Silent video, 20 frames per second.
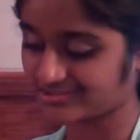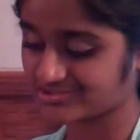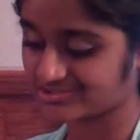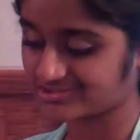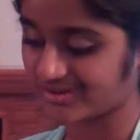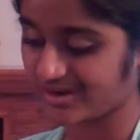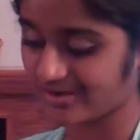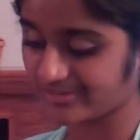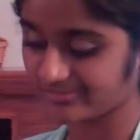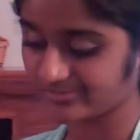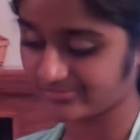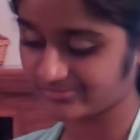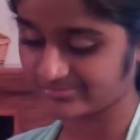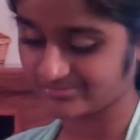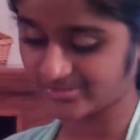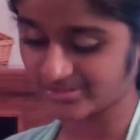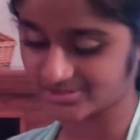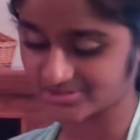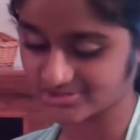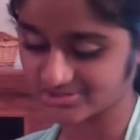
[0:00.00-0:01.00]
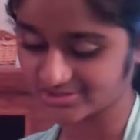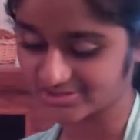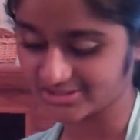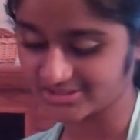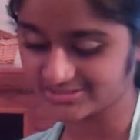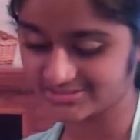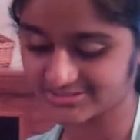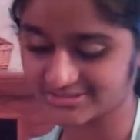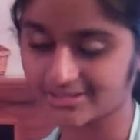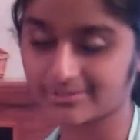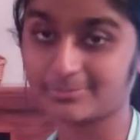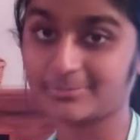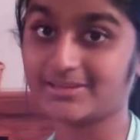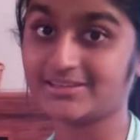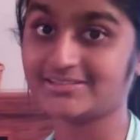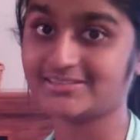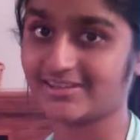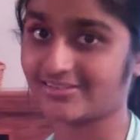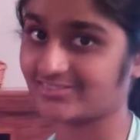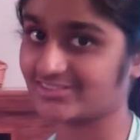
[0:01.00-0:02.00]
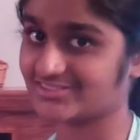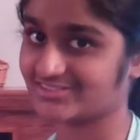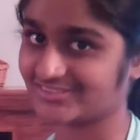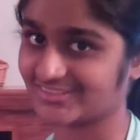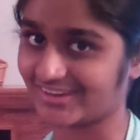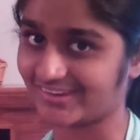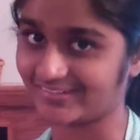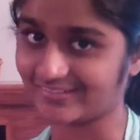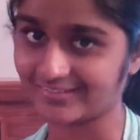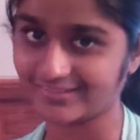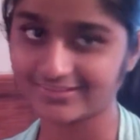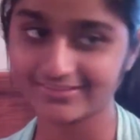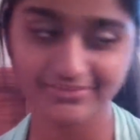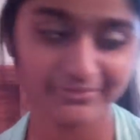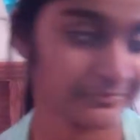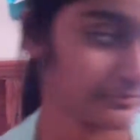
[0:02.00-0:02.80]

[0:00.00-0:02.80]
Trout fisheries can be devastated.